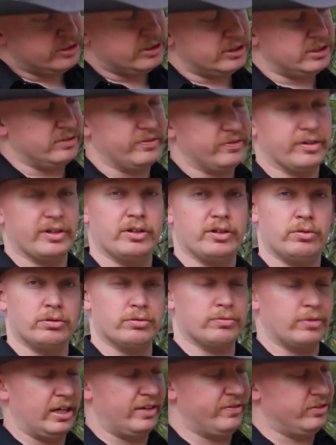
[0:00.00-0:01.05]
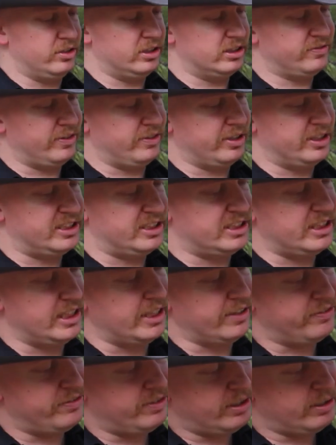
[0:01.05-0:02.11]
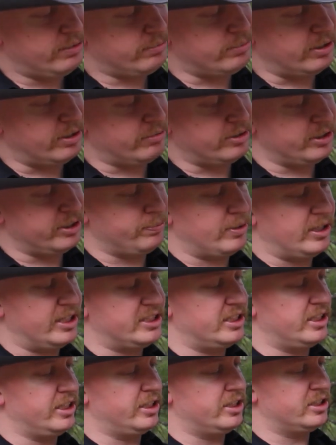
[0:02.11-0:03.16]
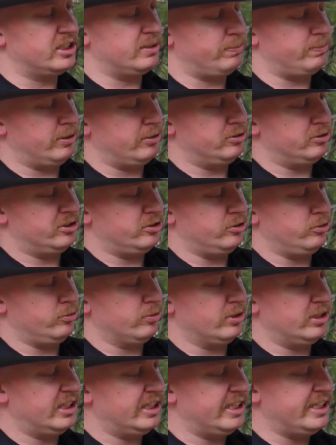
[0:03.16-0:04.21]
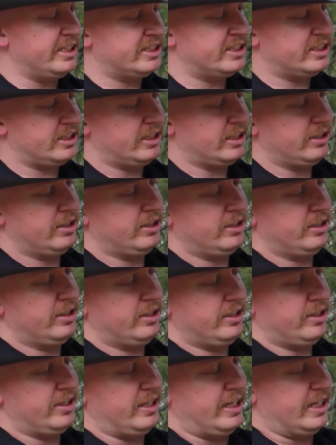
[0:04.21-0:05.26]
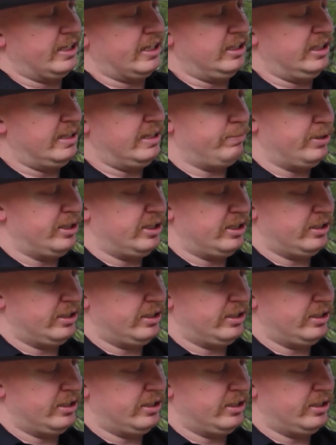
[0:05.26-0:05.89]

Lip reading: this is a very old rifle, it's very stiff, but when you press it, it is supposed to release that clip